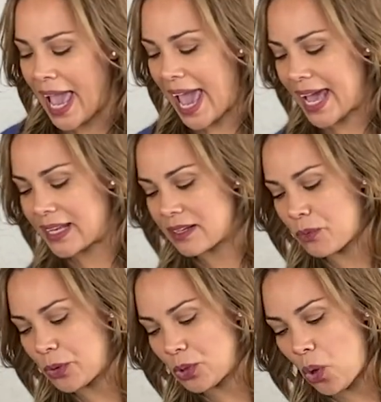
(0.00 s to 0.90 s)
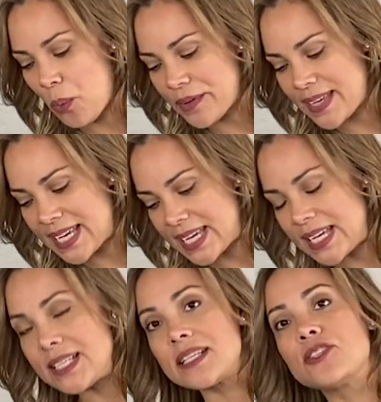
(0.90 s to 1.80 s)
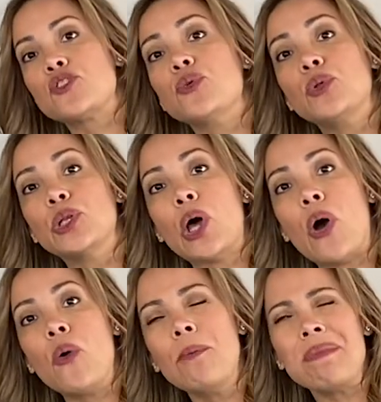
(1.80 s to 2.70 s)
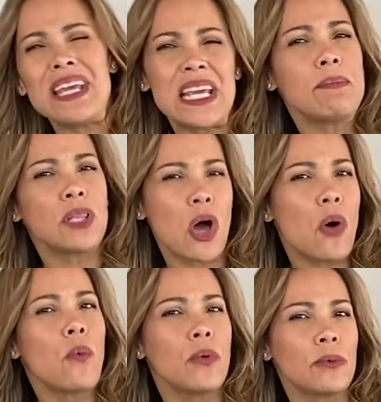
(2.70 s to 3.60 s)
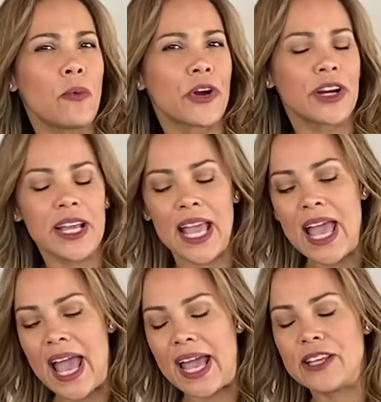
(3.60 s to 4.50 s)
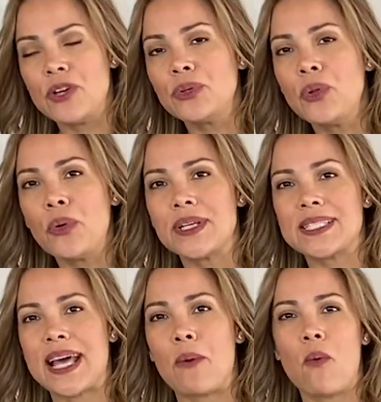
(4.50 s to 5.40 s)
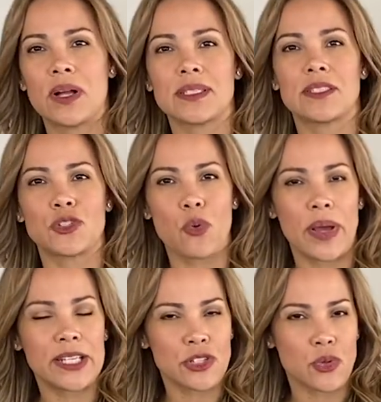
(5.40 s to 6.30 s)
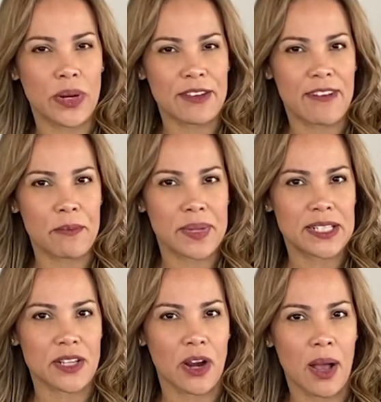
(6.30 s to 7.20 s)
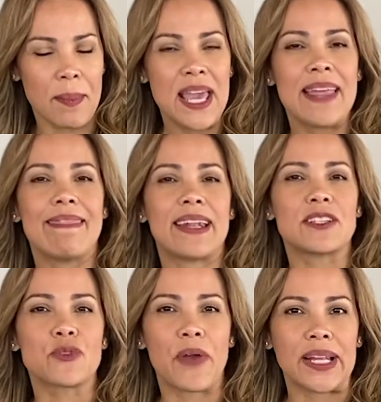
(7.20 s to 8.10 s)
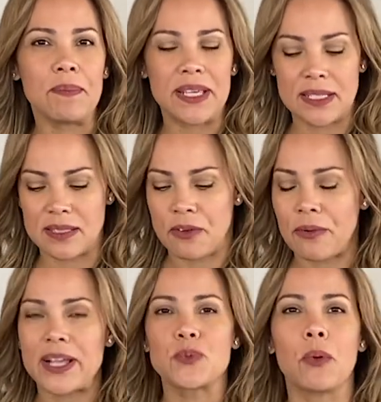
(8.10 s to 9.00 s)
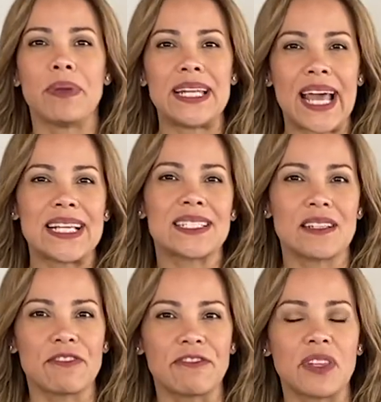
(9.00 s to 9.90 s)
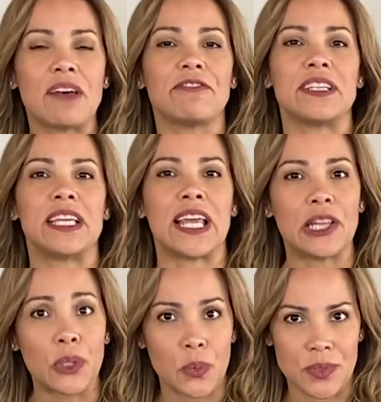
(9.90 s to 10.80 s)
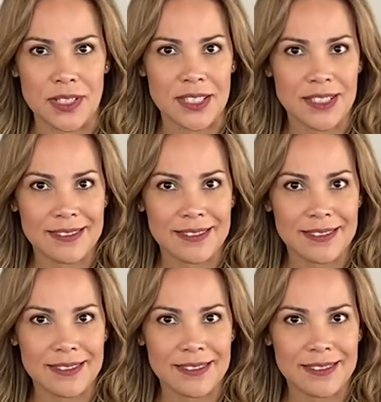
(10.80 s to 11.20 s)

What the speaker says: and we'll lower the heat to low. Medium low will work, and you'll notice that once the 20 to 25 minutes are up, that it's ready because the rice will be nice and fluffy and loose.